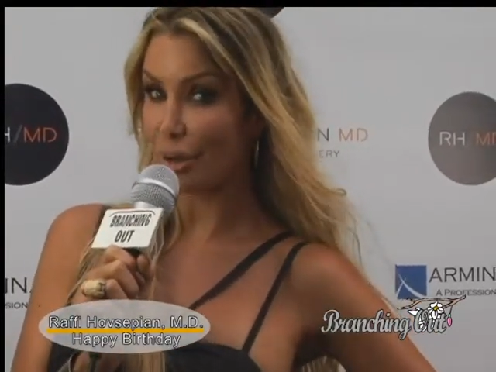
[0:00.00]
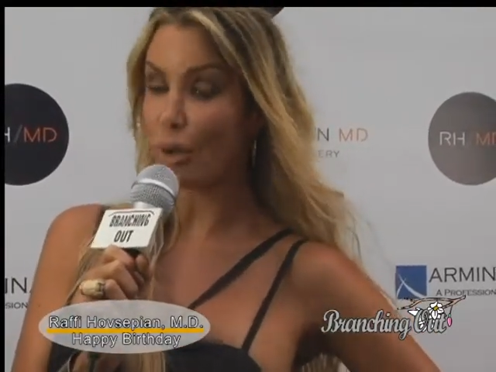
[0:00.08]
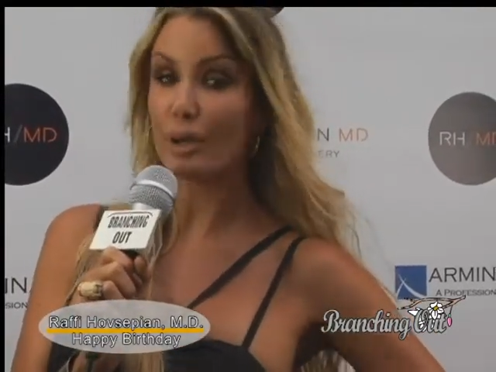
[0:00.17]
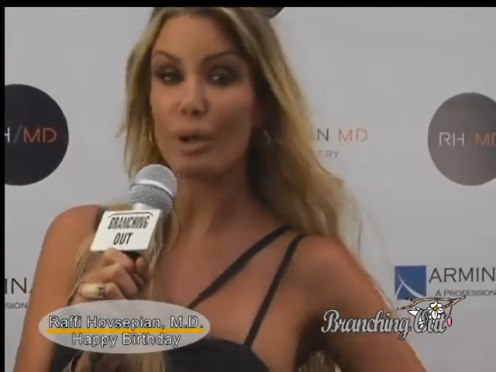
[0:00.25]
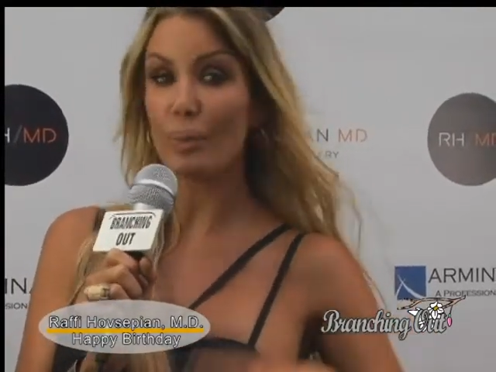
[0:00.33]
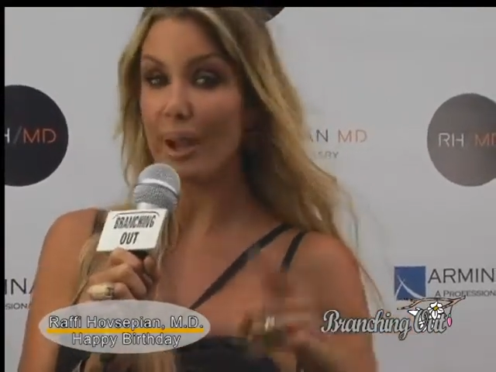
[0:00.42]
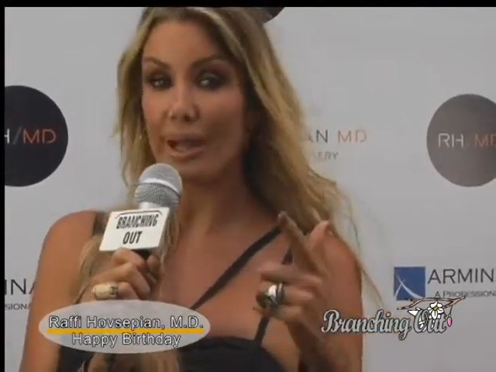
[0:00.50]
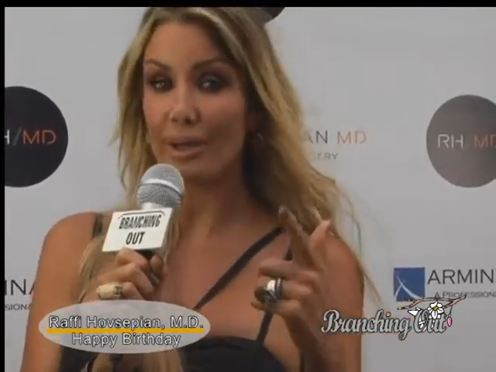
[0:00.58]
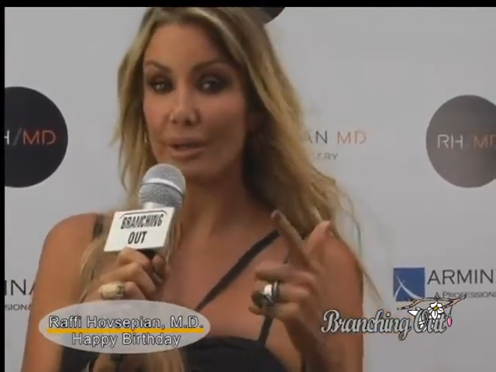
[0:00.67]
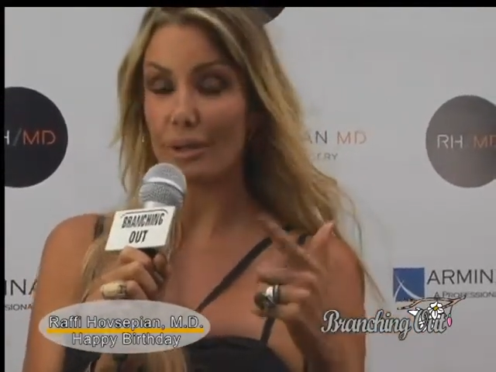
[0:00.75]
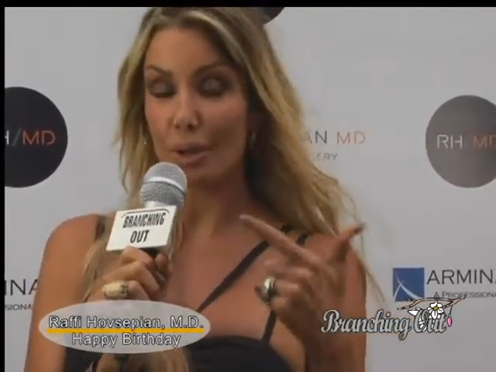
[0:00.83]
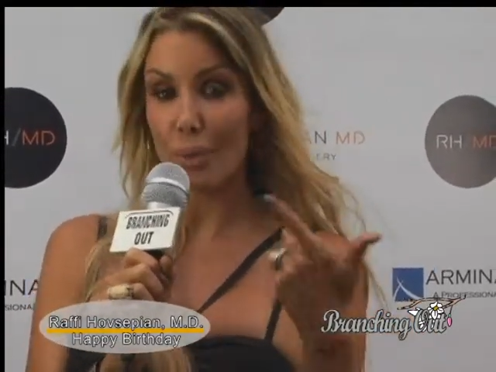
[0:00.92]
Or you're wait,
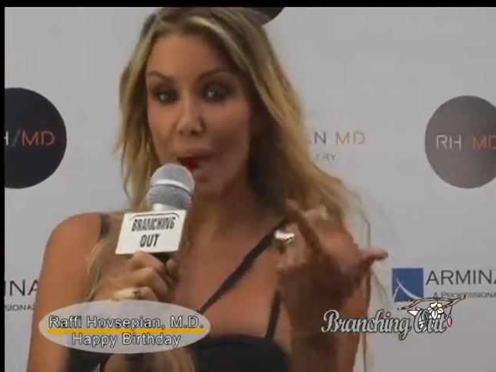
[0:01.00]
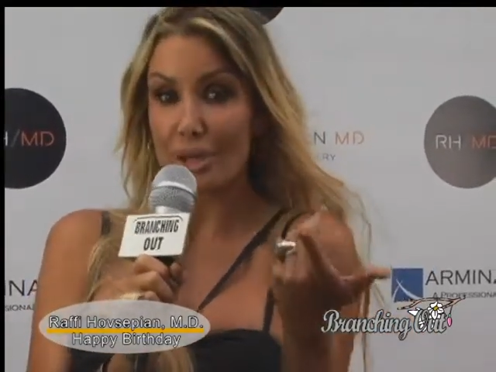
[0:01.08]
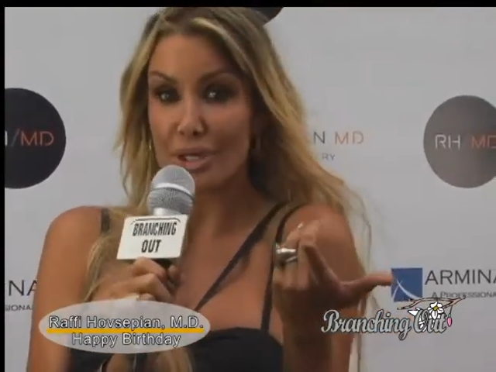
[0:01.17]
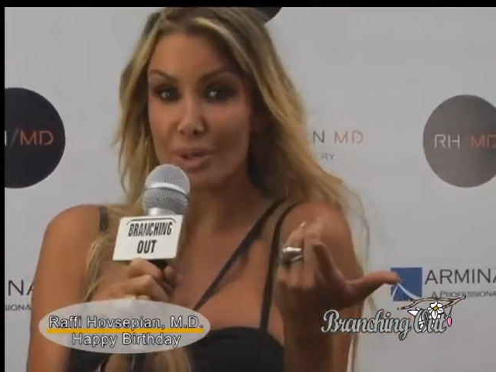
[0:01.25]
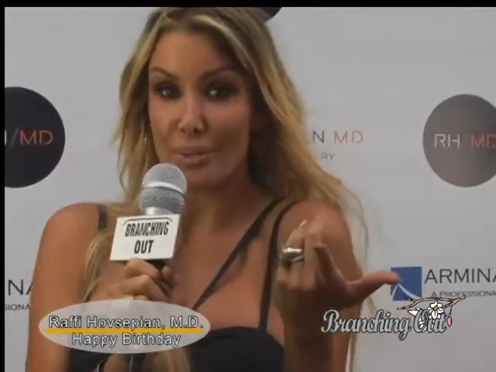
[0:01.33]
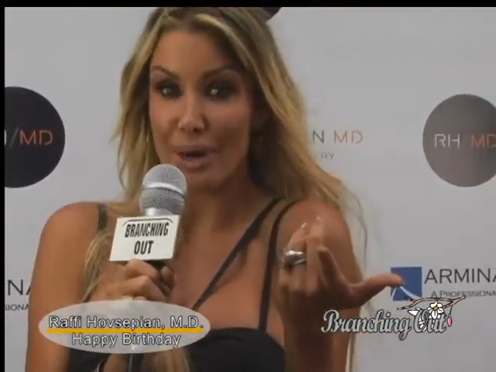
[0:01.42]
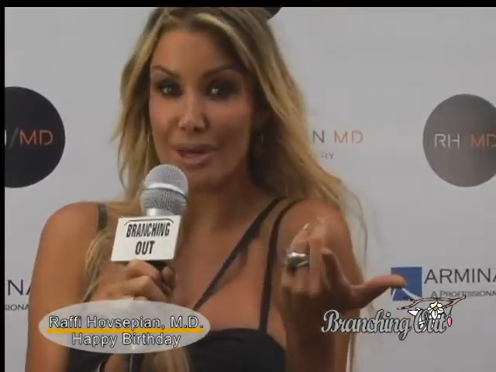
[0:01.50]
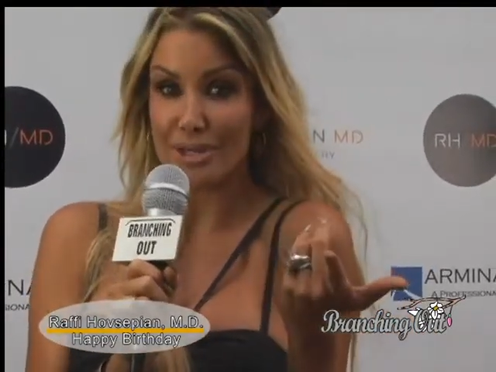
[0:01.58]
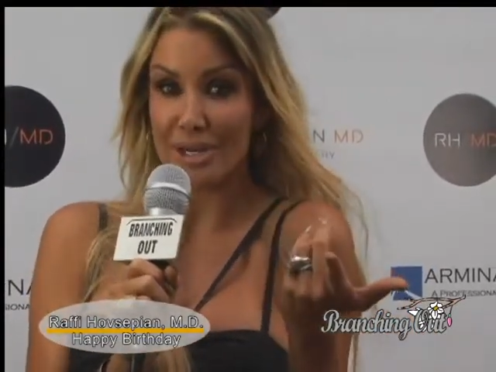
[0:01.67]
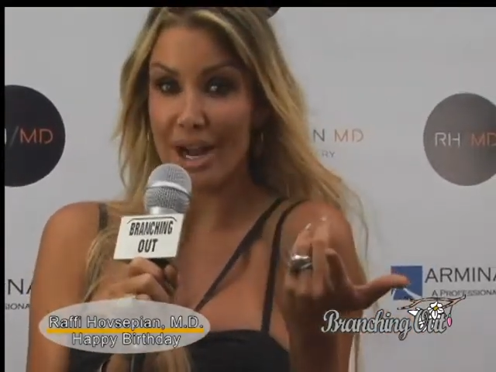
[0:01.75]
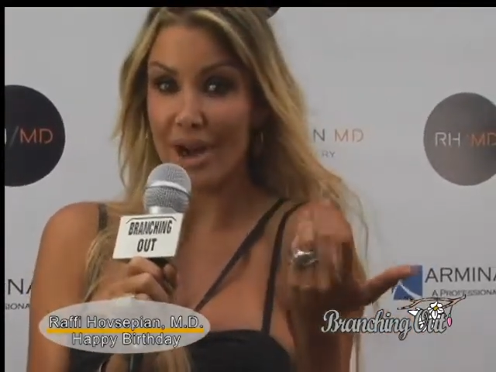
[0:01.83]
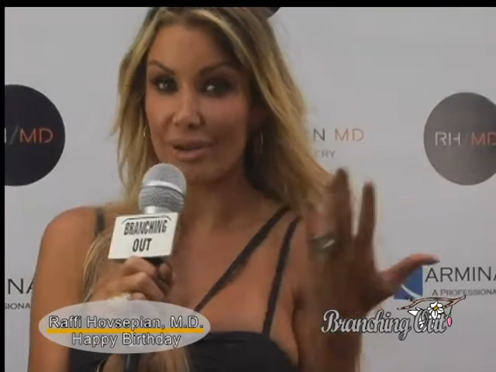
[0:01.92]
you're watching Branch
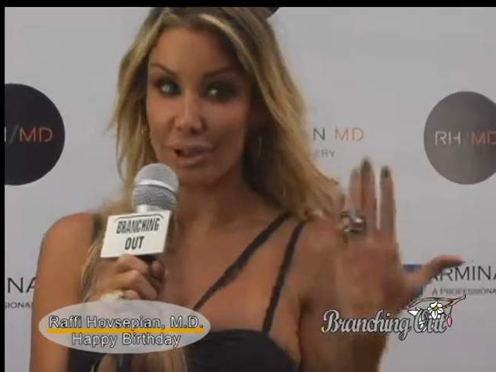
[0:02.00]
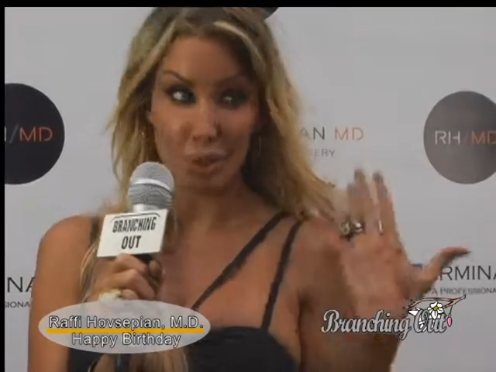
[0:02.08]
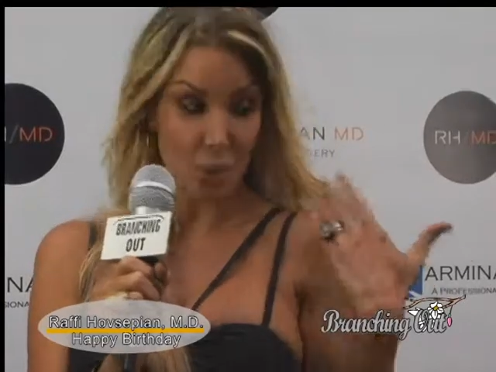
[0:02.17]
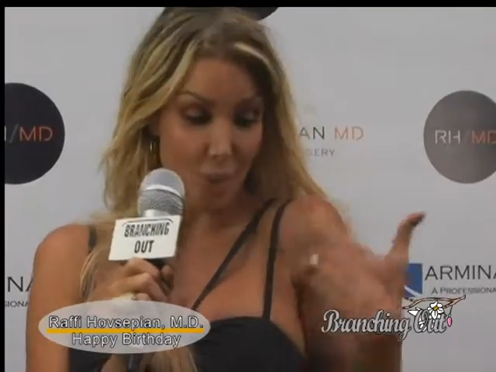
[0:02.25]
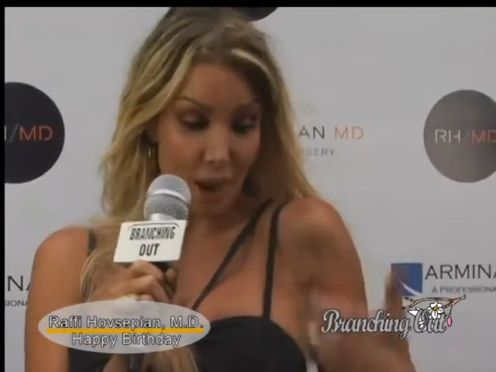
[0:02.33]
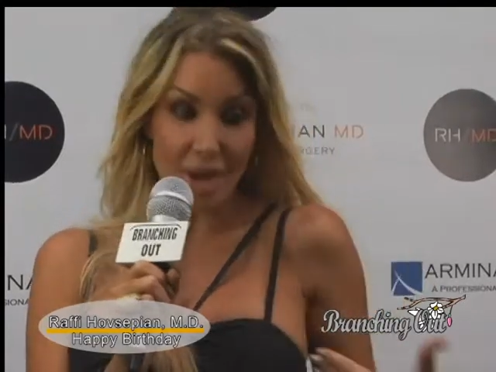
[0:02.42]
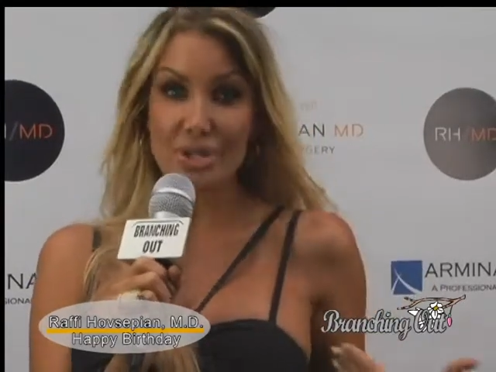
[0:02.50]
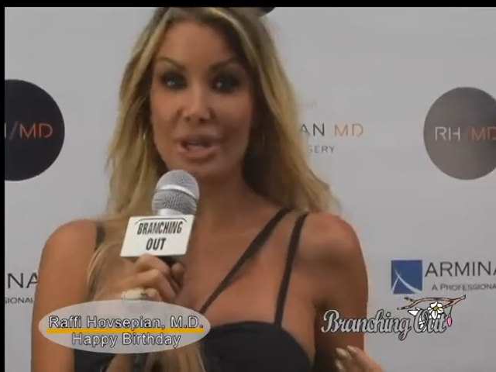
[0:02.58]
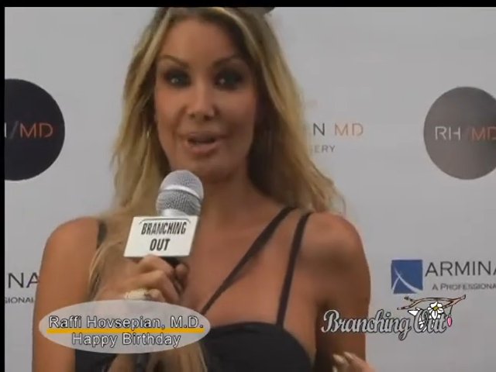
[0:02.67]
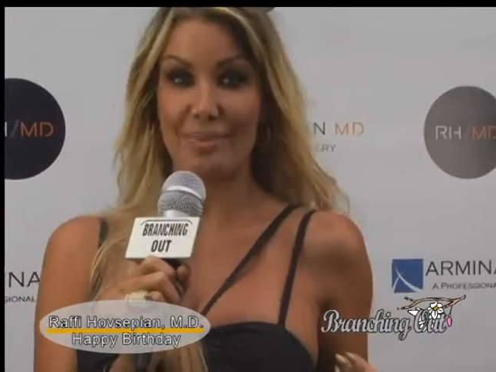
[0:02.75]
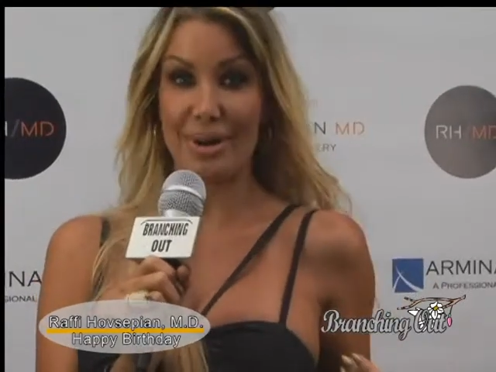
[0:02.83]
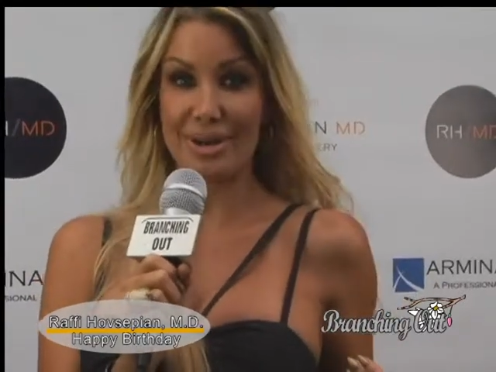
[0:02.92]
Now. You're
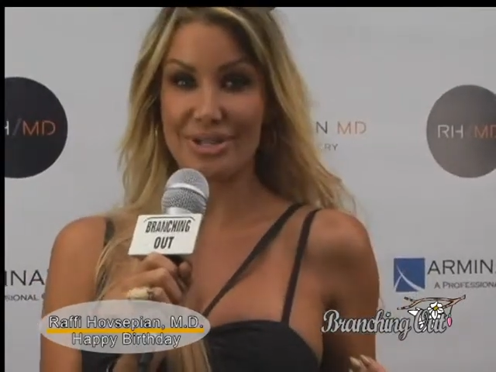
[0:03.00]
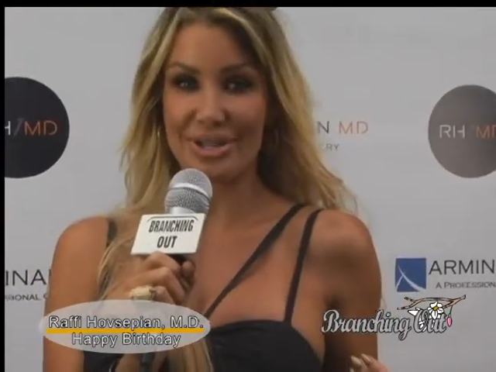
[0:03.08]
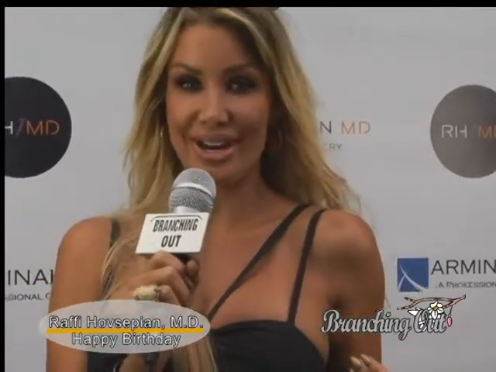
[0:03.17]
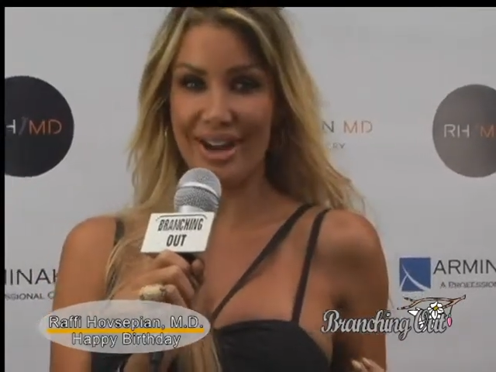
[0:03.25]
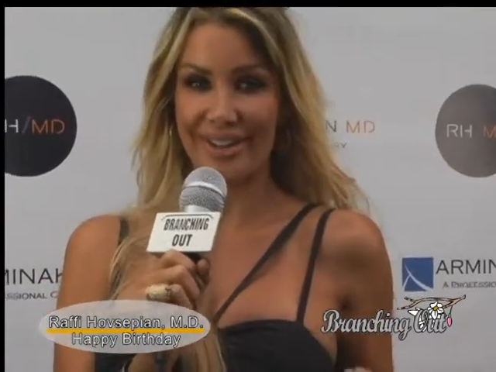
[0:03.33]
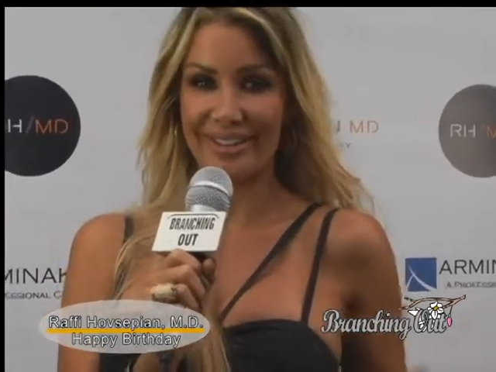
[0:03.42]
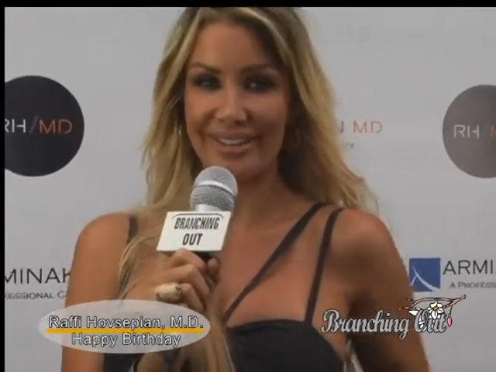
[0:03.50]
watching Branch Now.